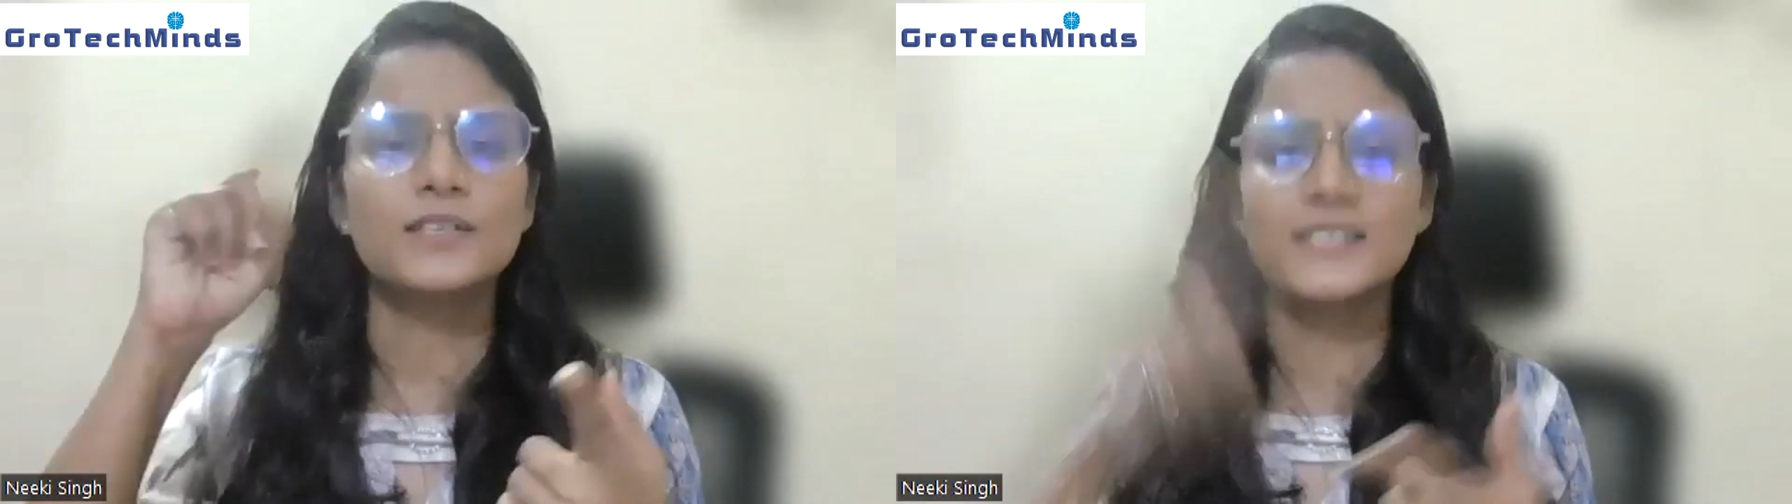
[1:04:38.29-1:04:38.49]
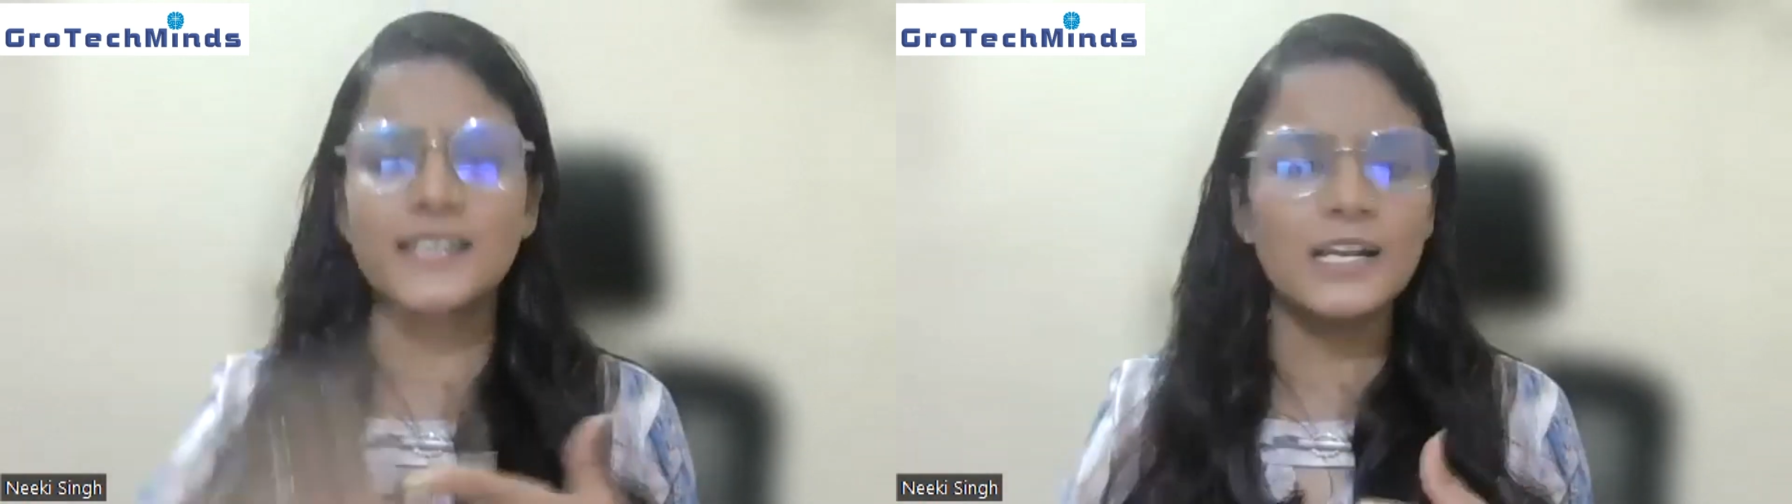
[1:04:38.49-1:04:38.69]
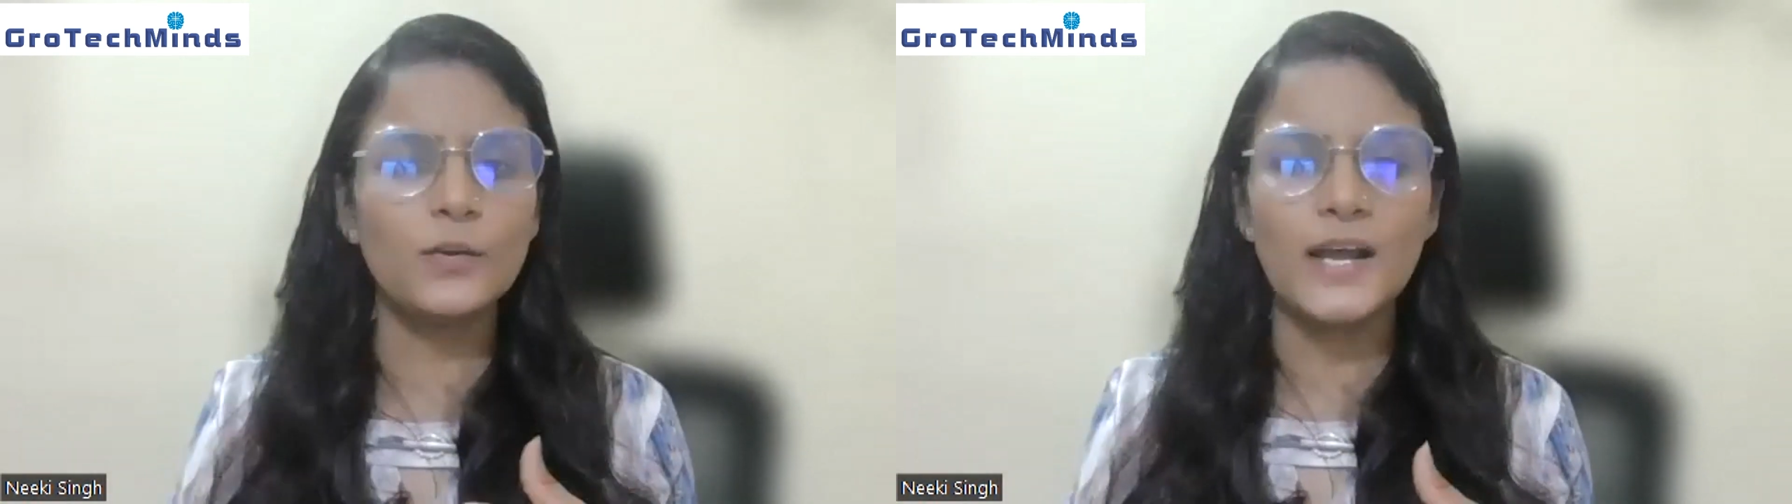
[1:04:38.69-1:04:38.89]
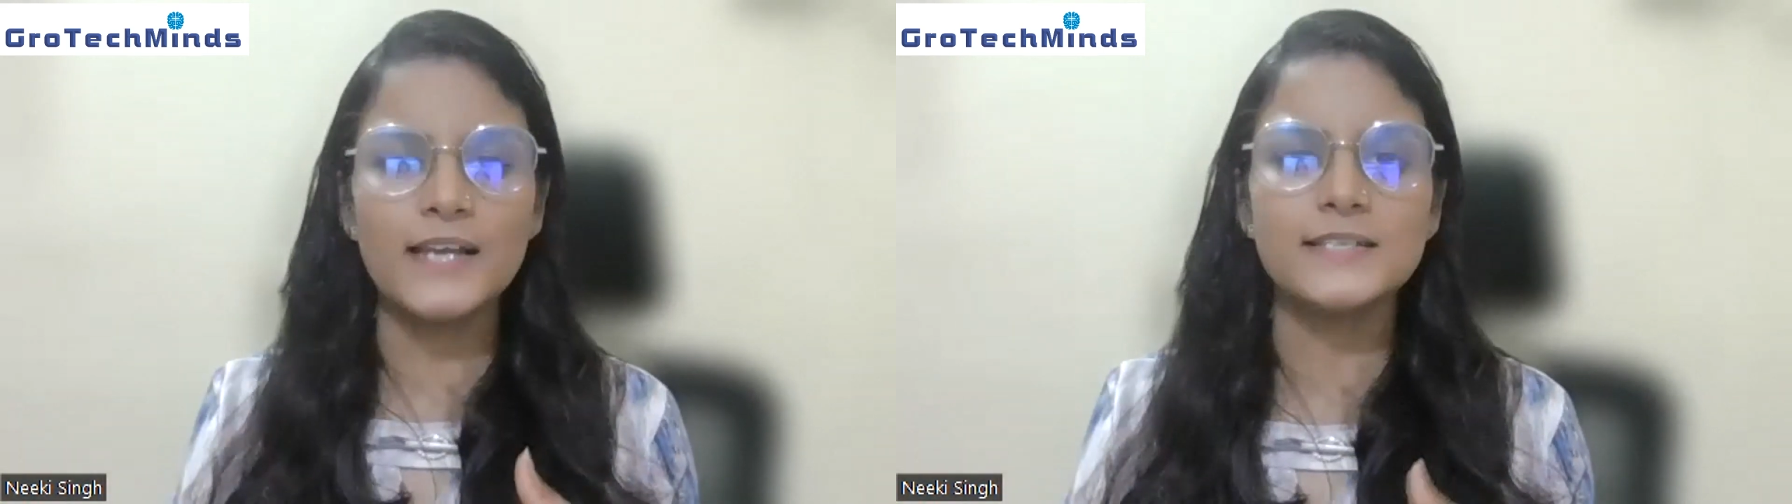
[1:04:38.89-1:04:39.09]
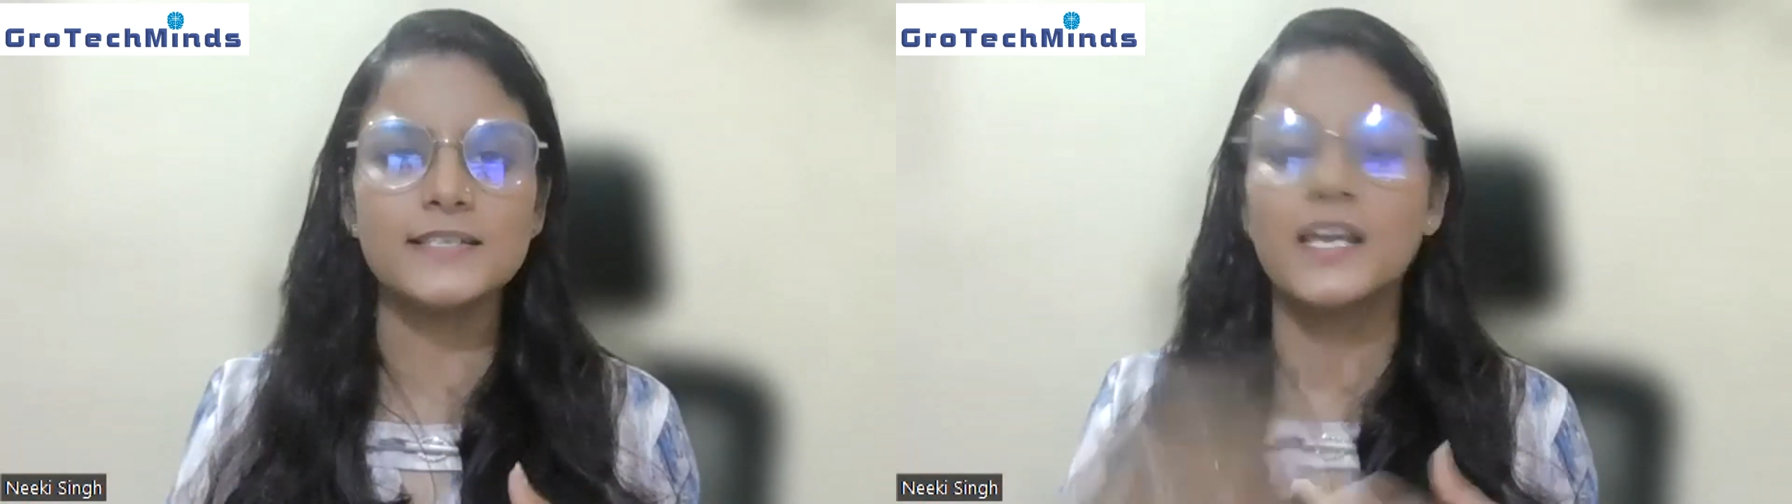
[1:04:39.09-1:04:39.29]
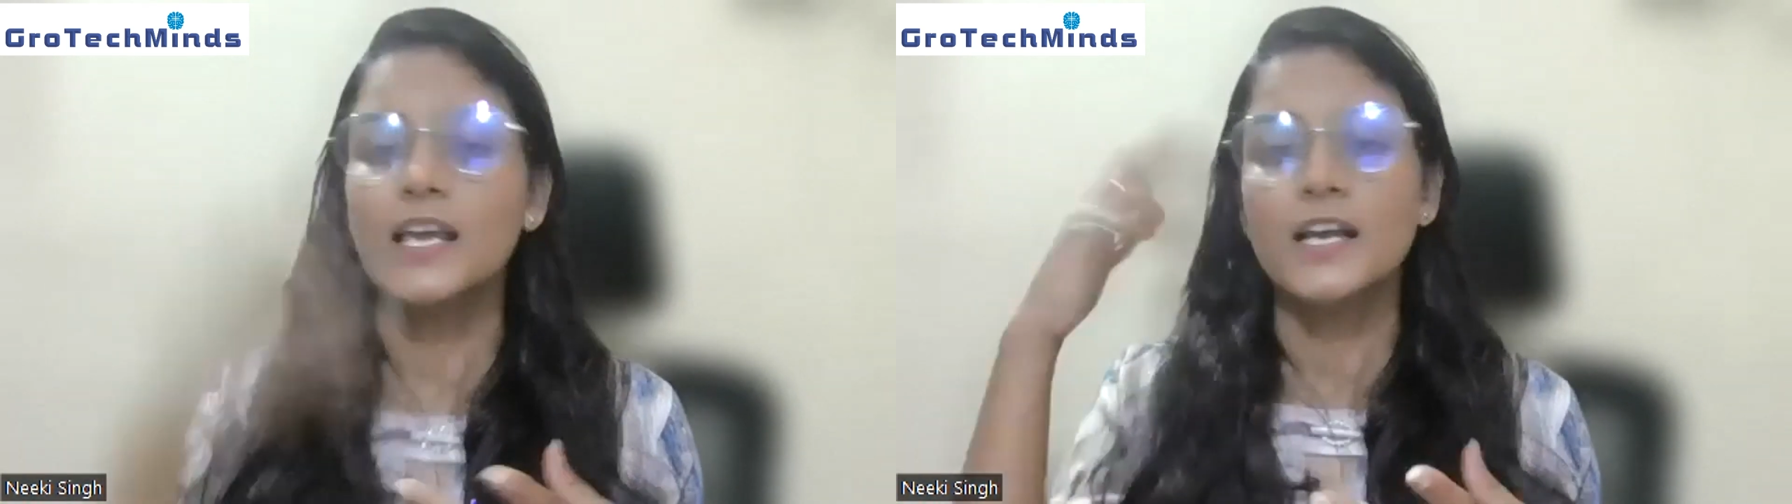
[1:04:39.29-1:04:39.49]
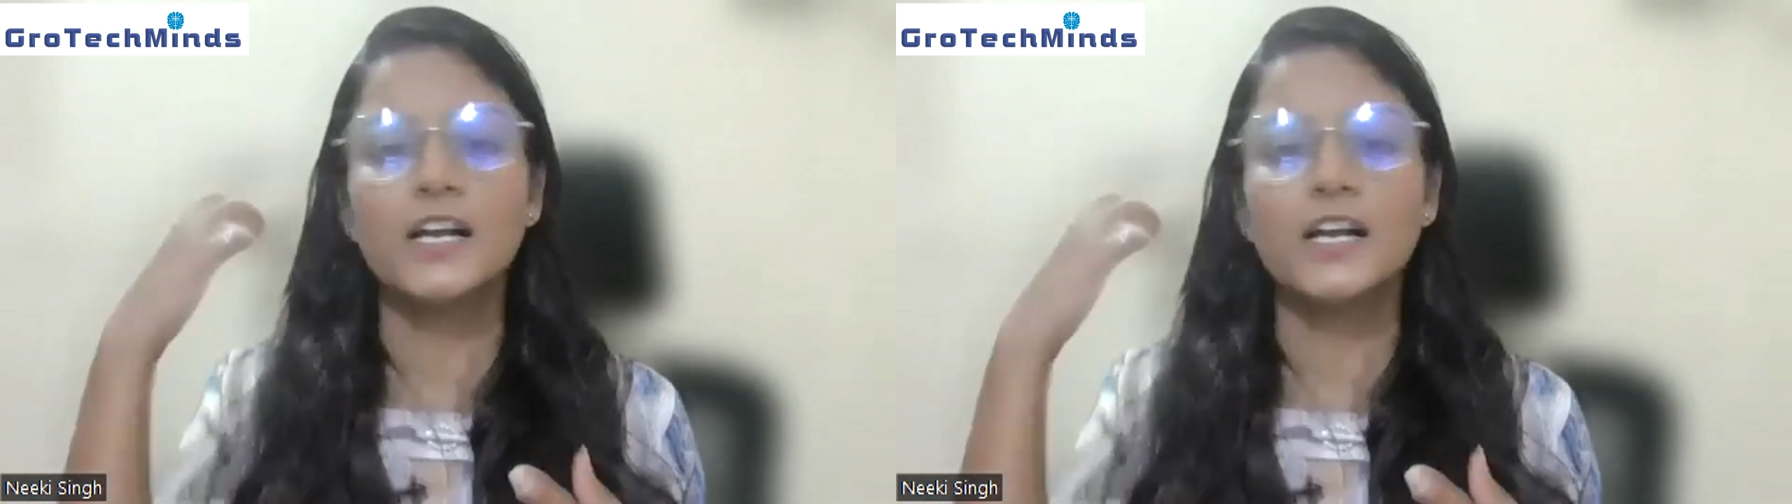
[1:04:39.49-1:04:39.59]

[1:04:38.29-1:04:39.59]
skill wise,